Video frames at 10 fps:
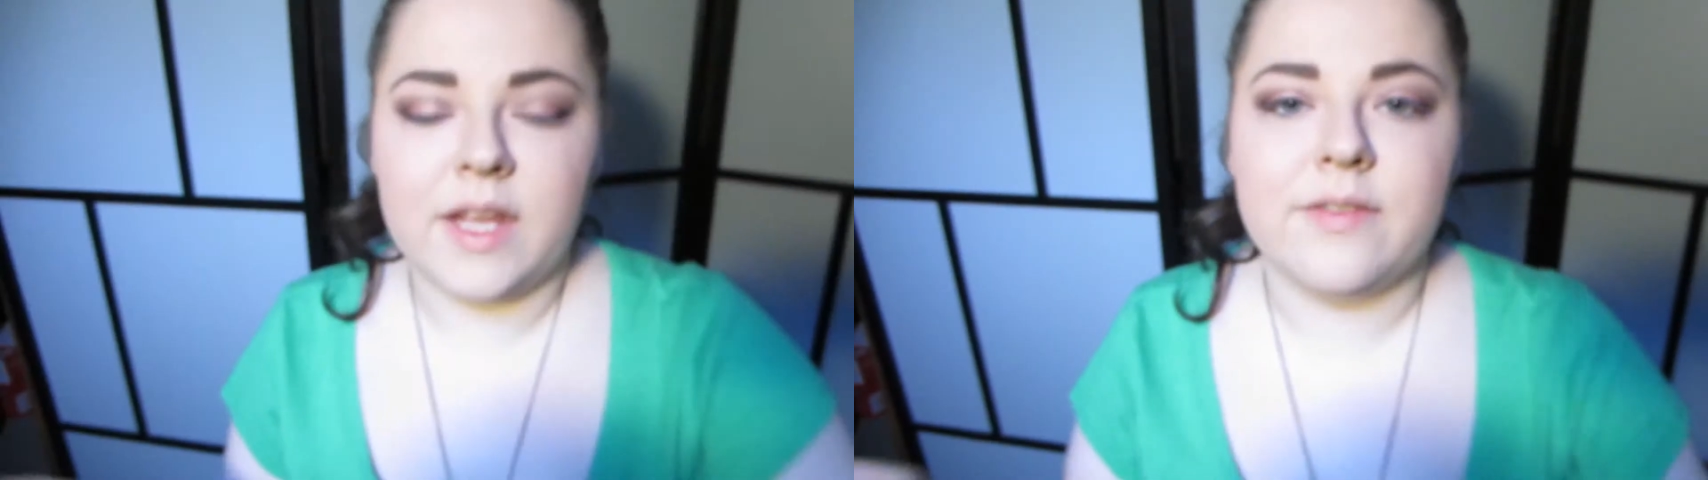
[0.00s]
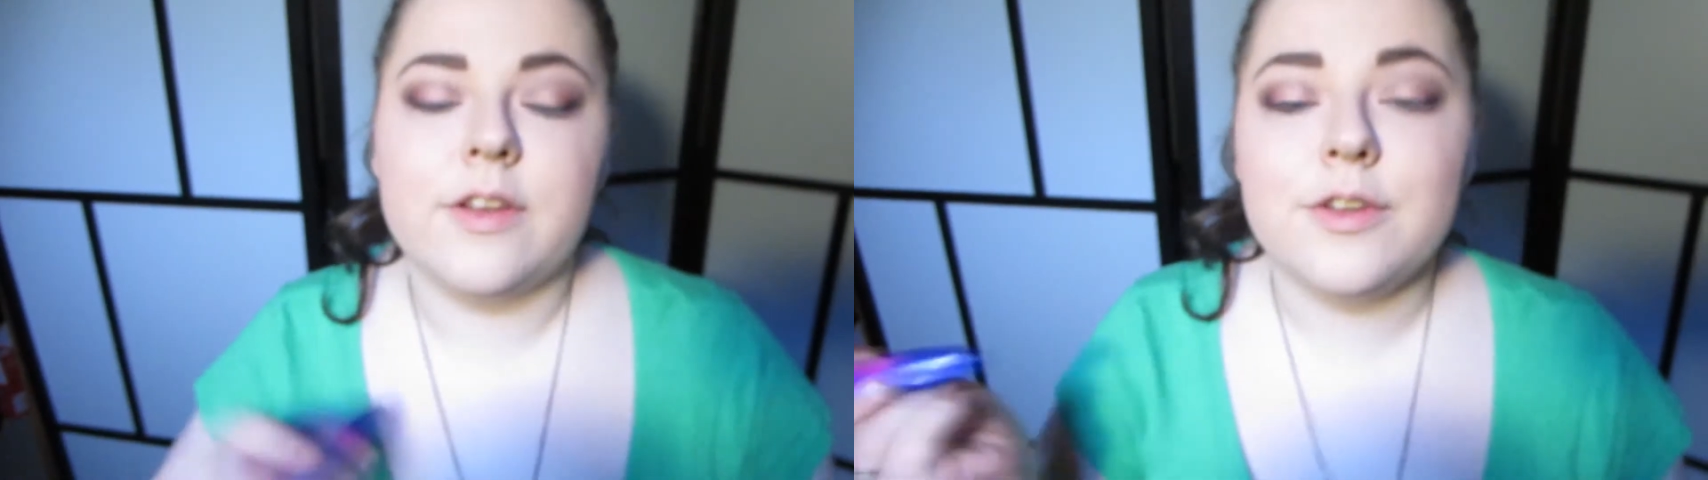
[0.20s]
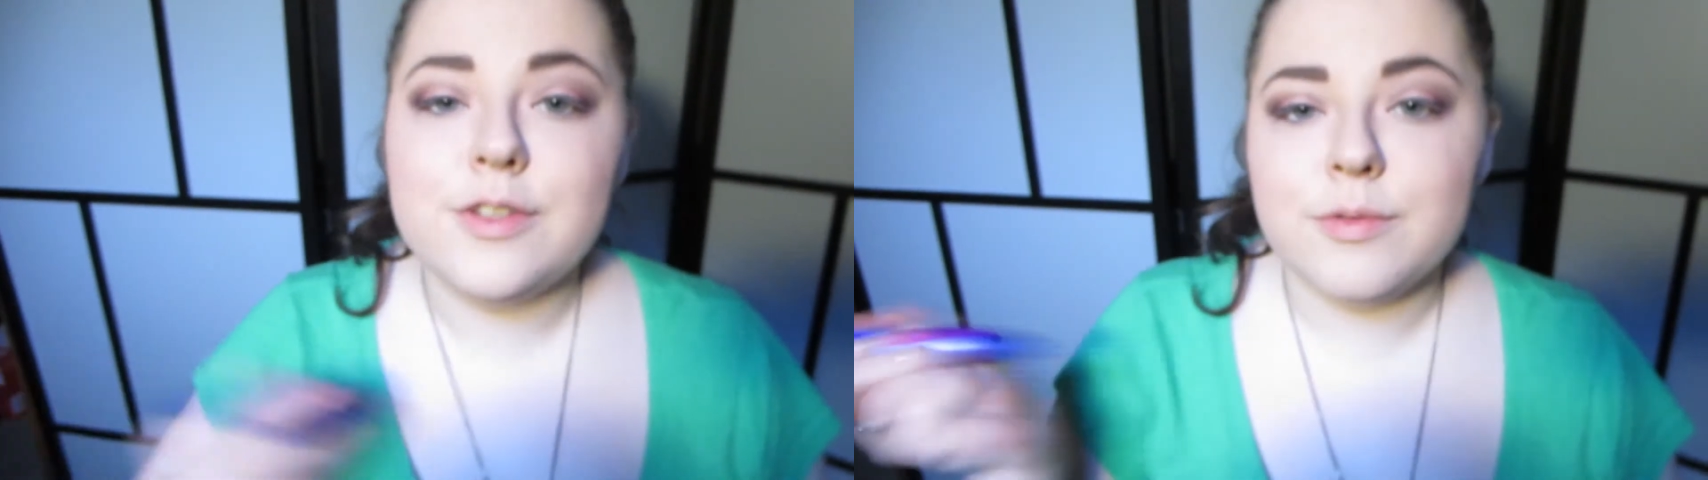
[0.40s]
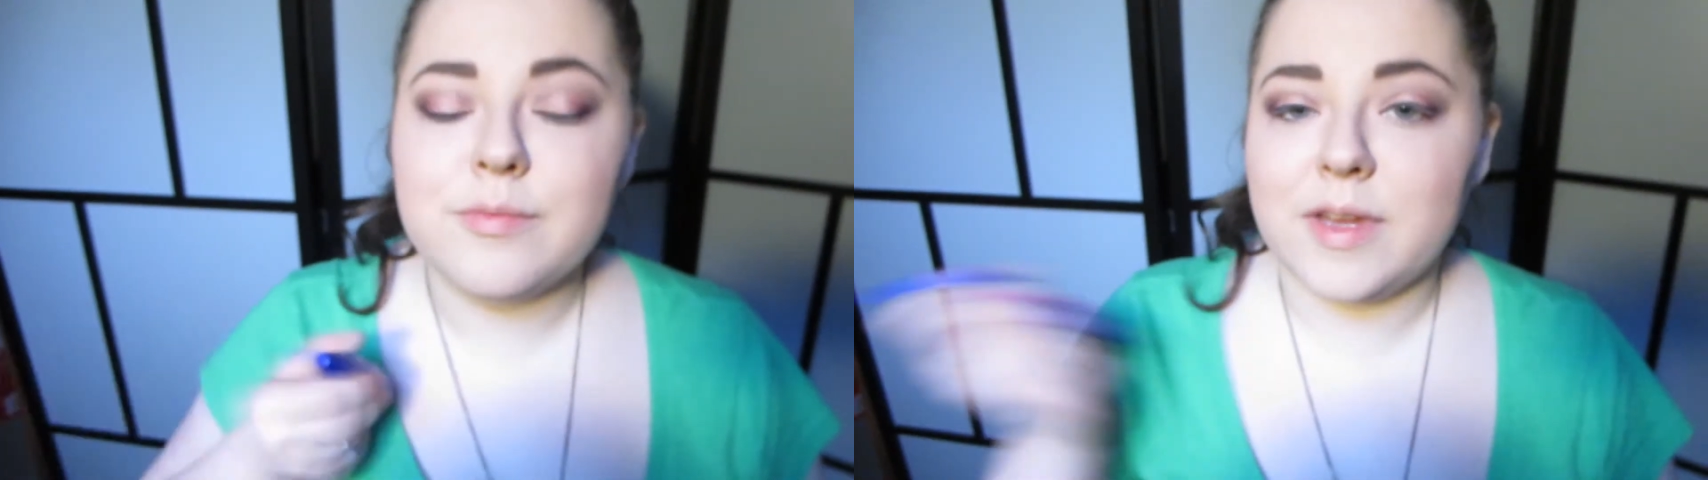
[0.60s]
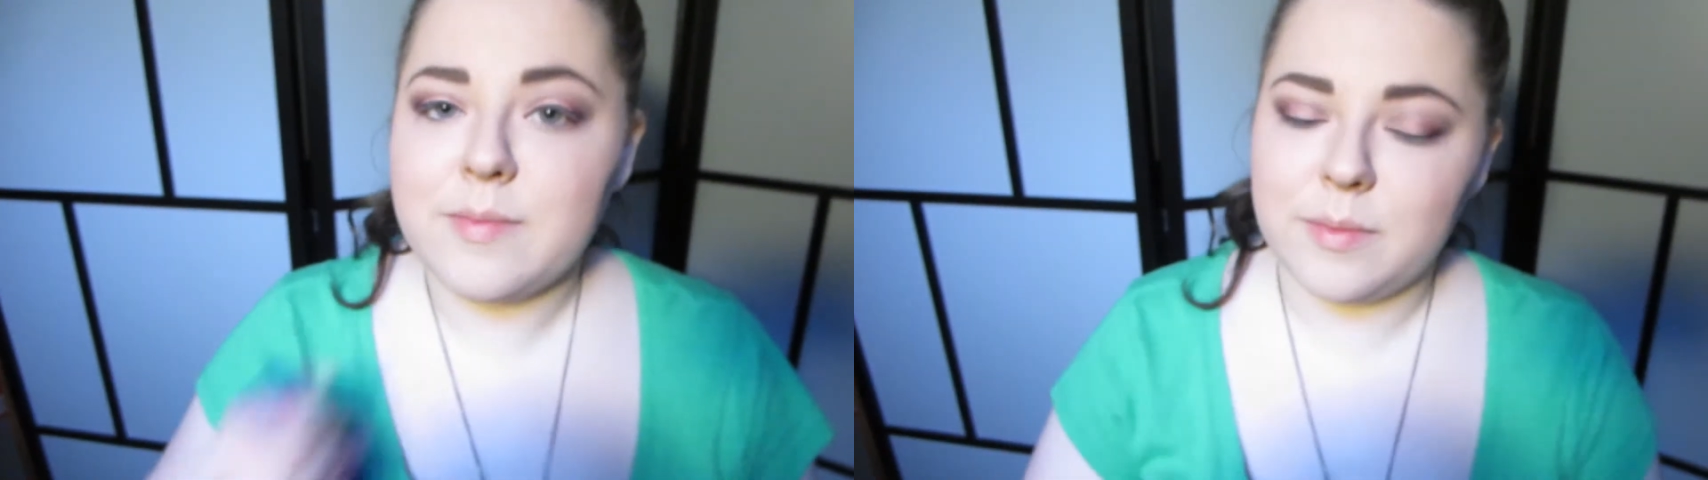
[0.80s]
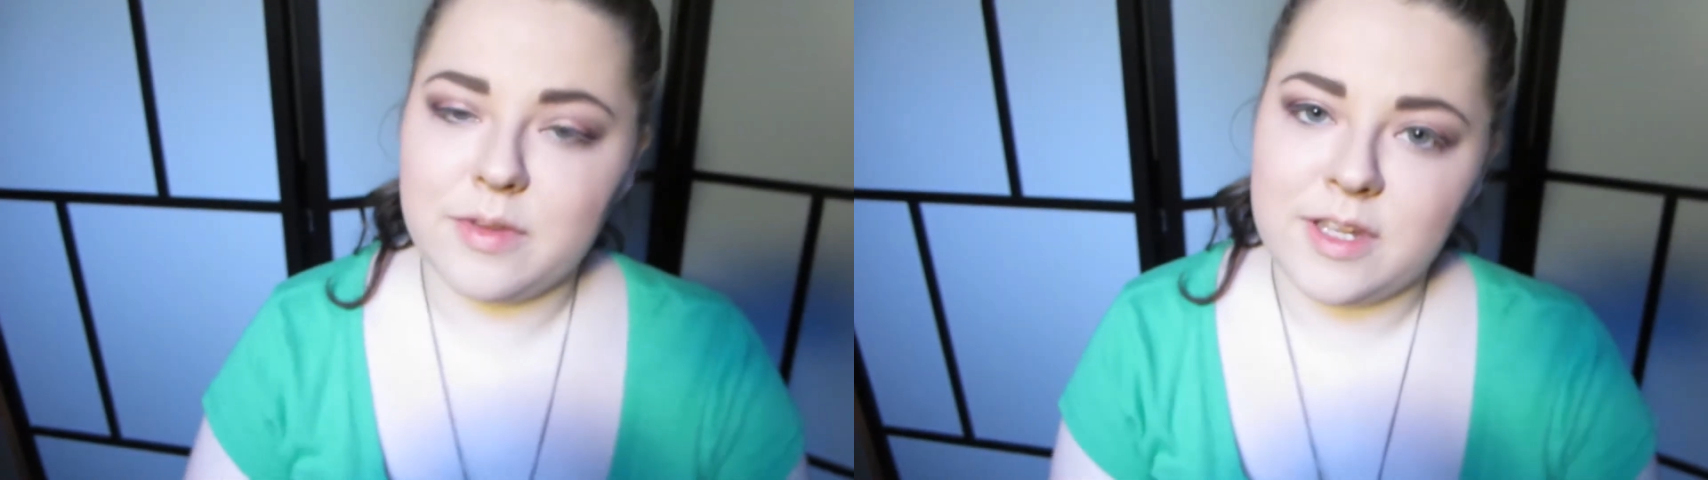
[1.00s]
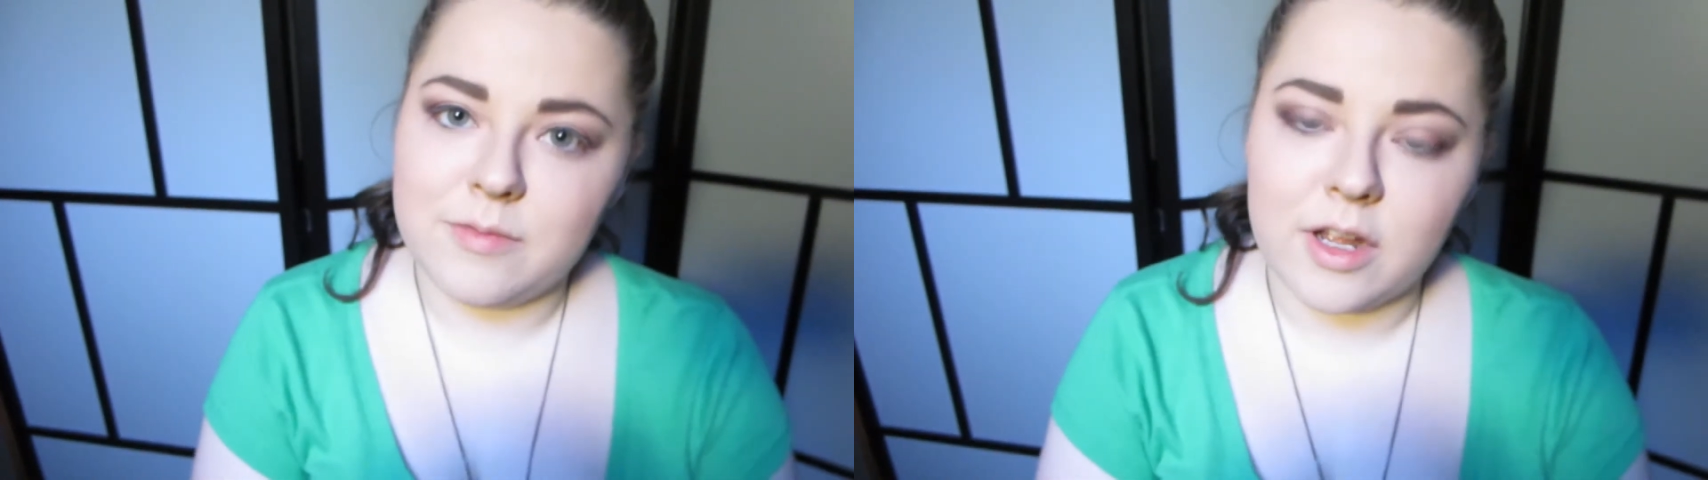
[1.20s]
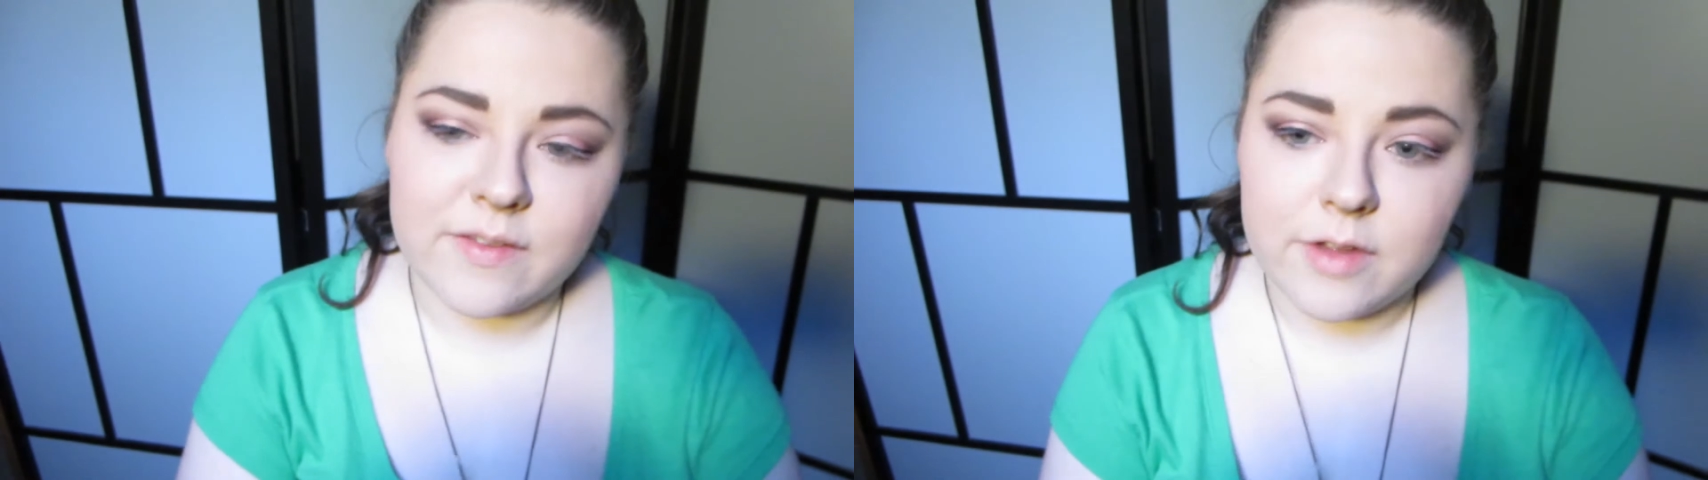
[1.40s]
And I'm going to do my Maybelline
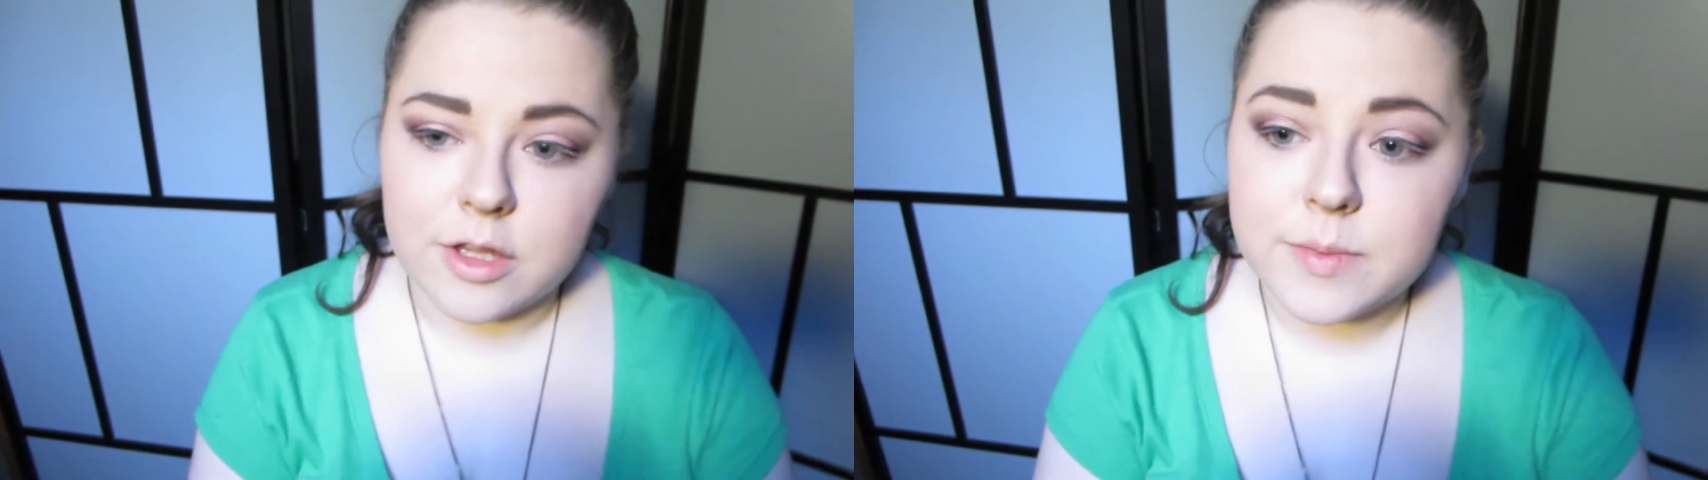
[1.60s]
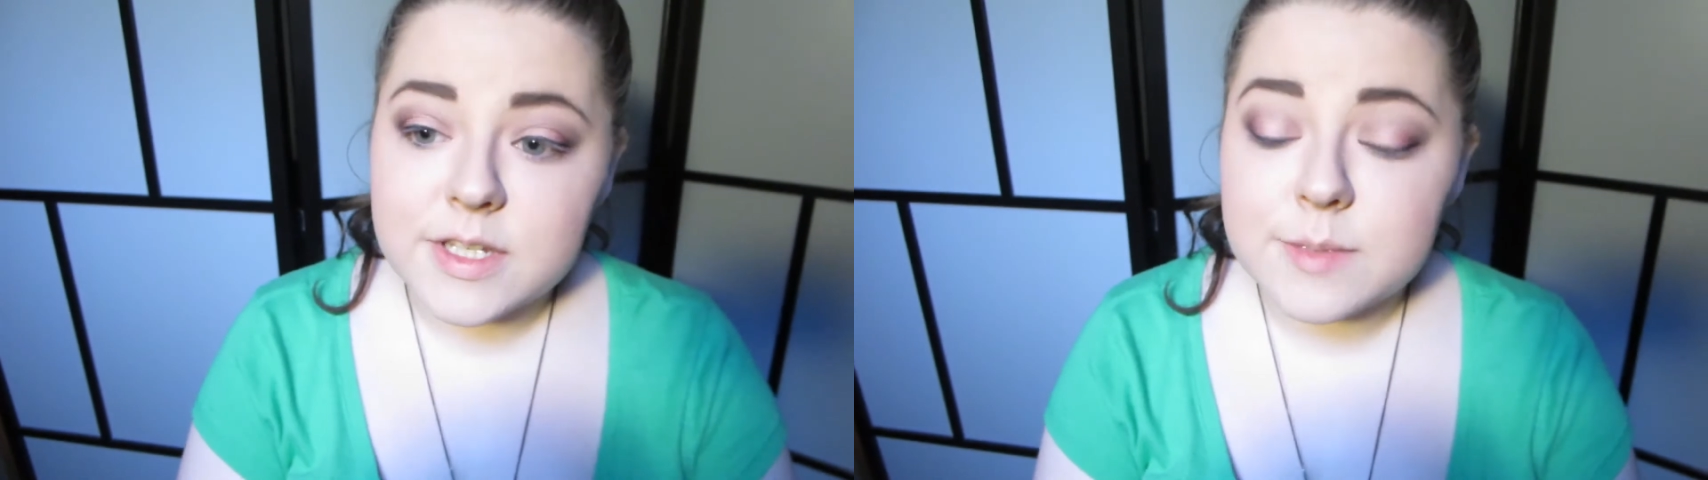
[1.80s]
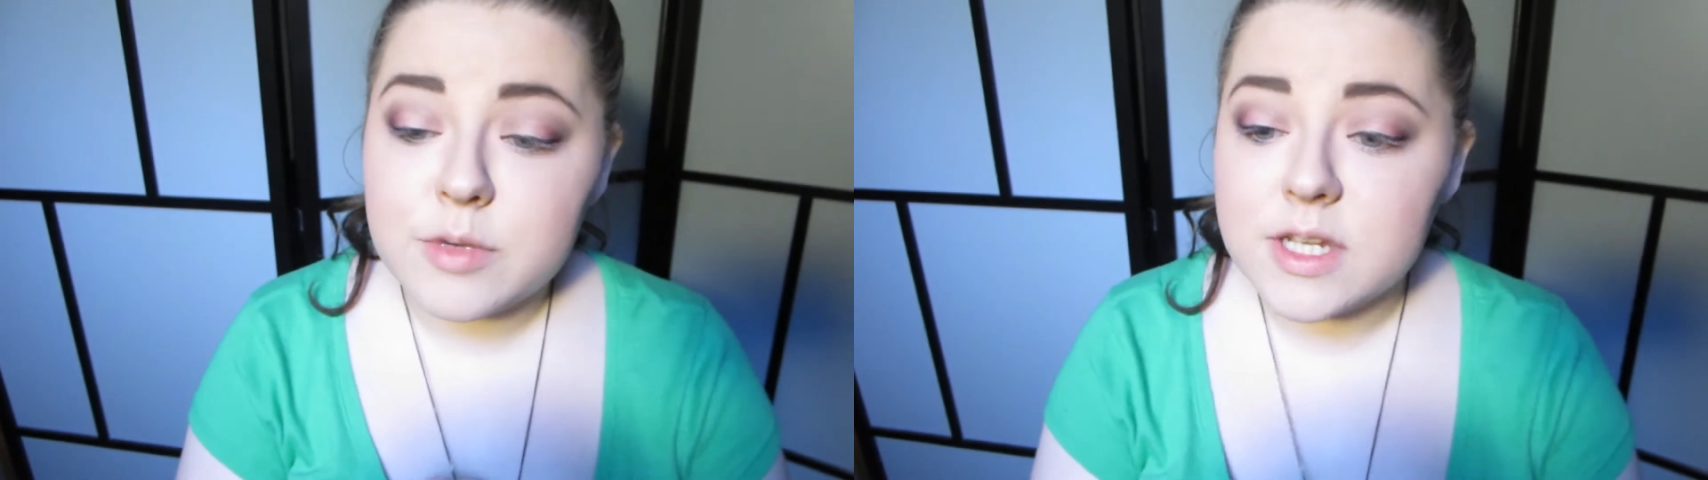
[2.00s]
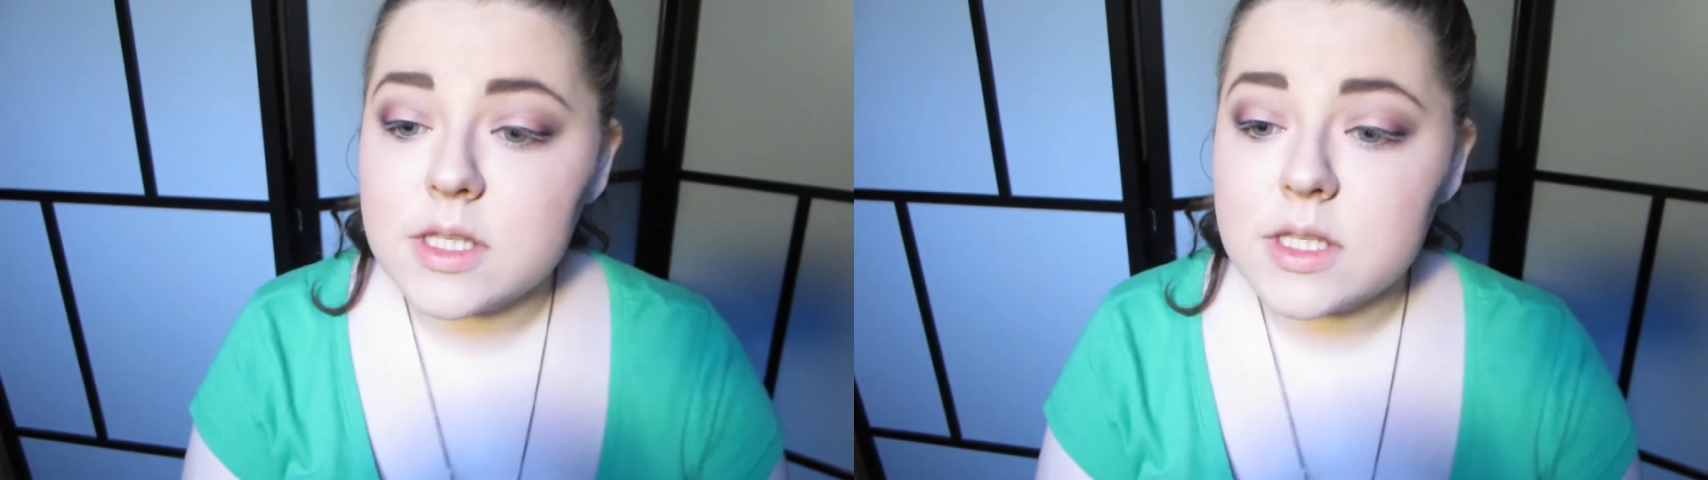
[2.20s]
Rocket Volume Express,